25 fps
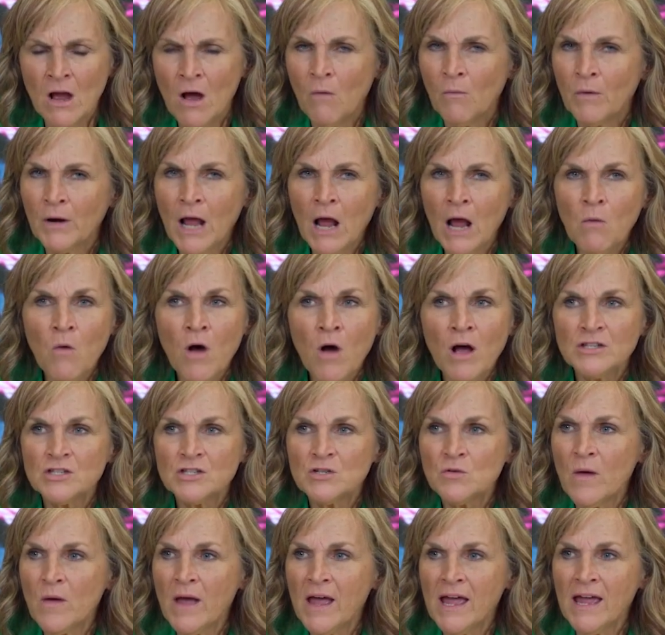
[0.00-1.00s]
when I walked
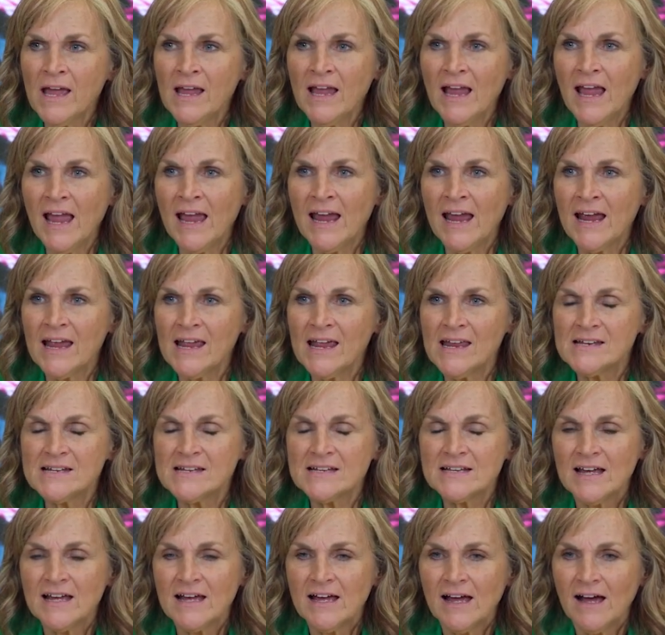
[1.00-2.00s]
away
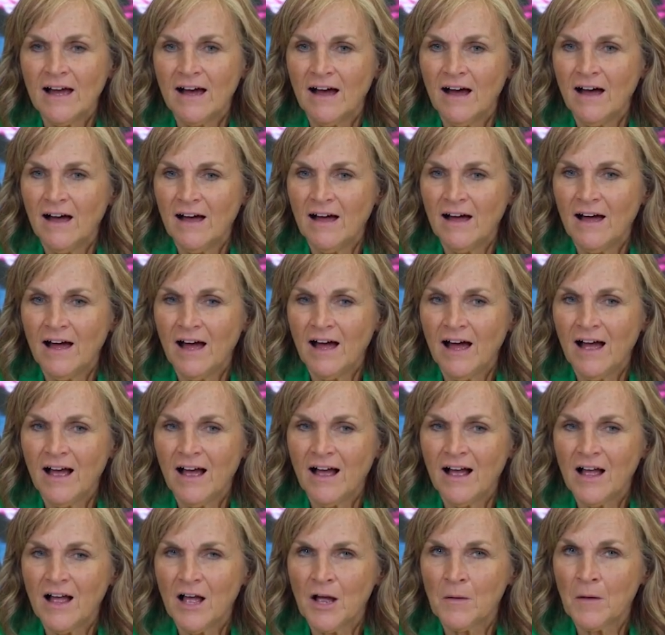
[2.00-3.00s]
and
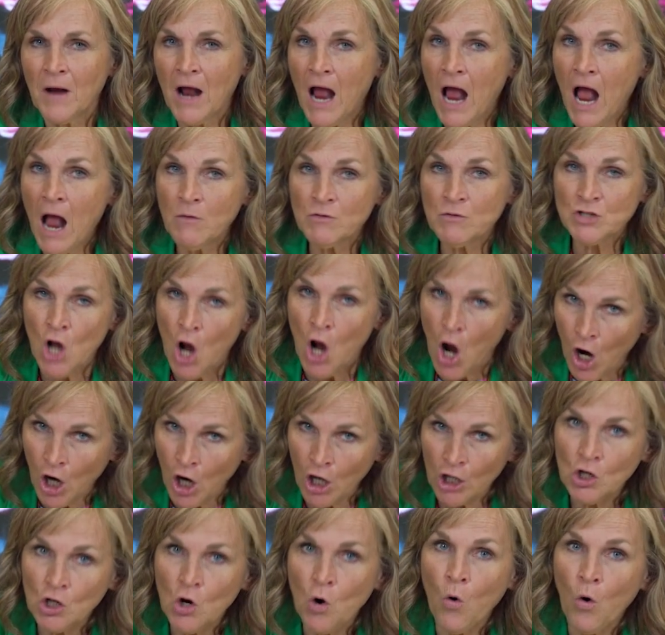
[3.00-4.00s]
I was
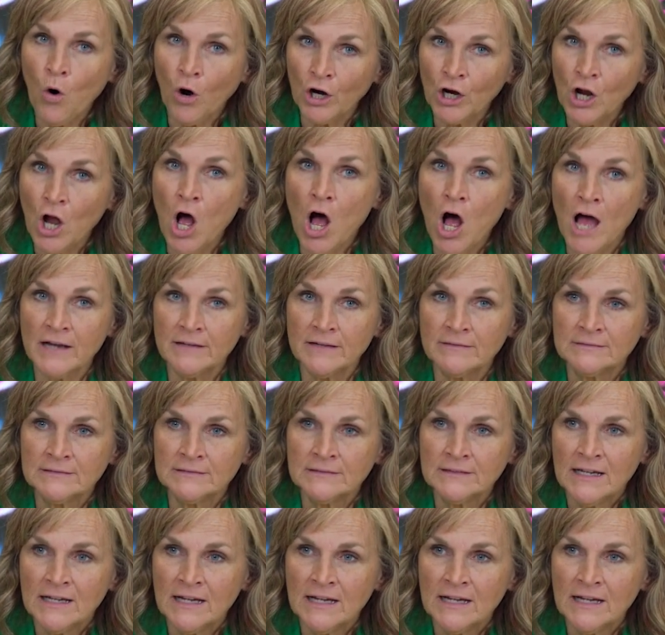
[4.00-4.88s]
hardcore gone,